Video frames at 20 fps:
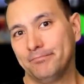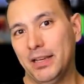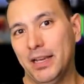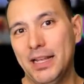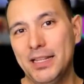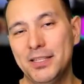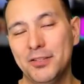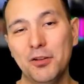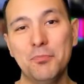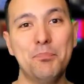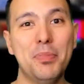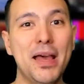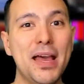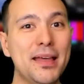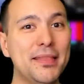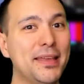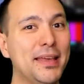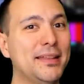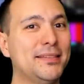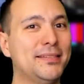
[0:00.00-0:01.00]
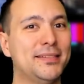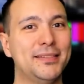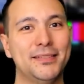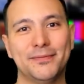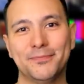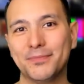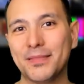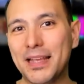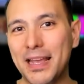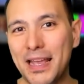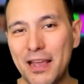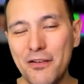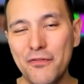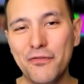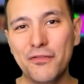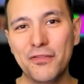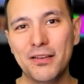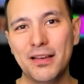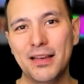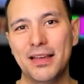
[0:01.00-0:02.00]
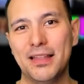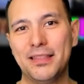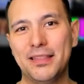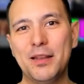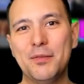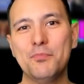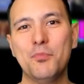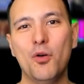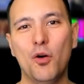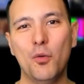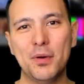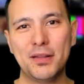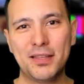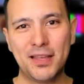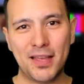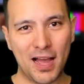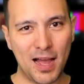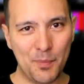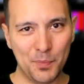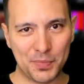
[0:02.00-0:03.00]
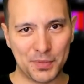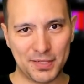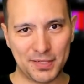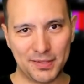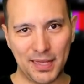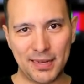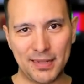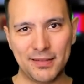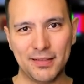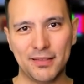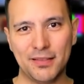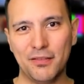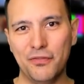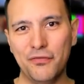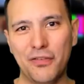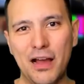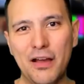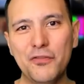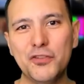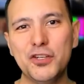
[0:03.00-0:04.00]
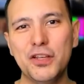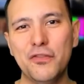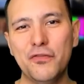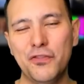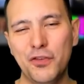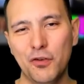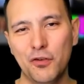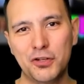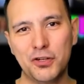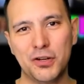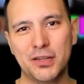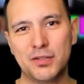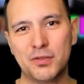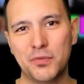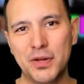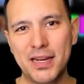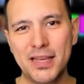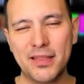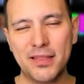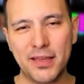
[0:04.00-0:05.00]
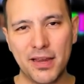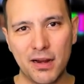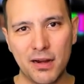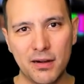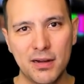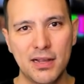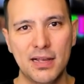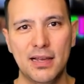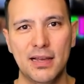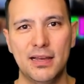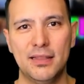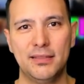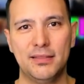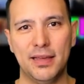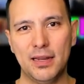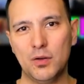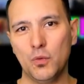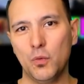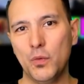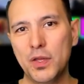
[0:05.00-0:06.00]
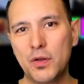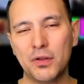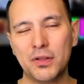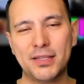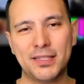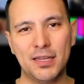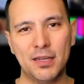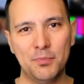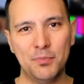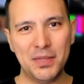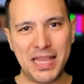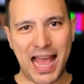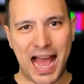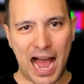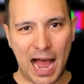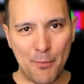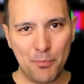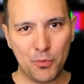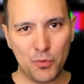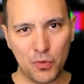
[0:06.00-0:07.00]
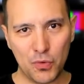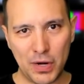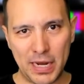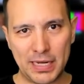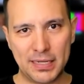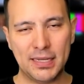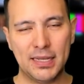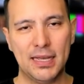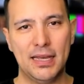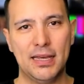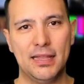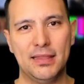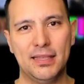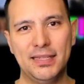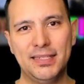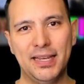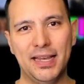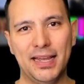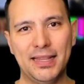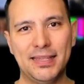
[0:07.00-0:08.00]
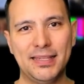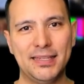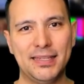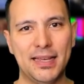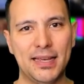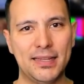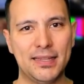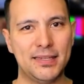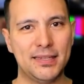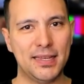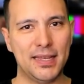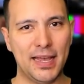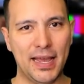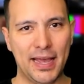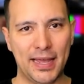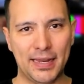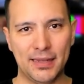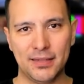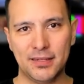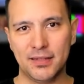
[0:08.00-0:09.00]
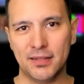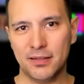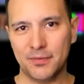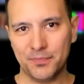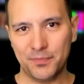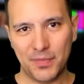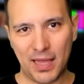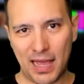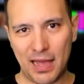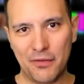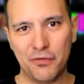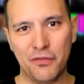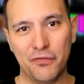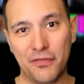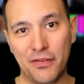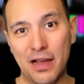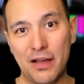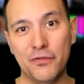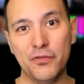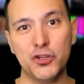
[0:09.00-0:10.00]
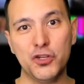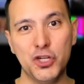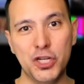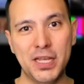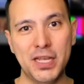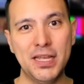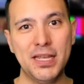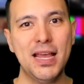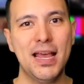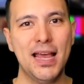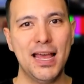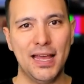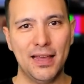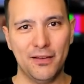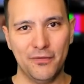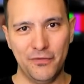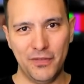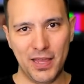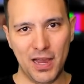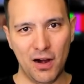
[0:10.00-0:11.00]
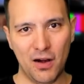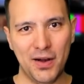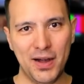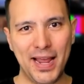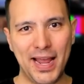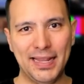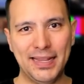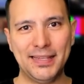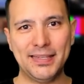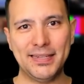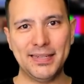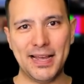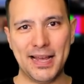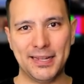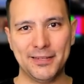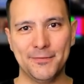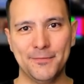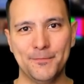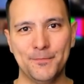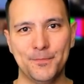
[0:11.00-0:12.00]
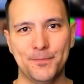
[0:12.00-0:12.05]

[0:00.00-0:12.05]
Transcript: it's not bad that if that moment comes that the 5G future is really there, that we could simply upgrade this headset and have a 5G VR headset.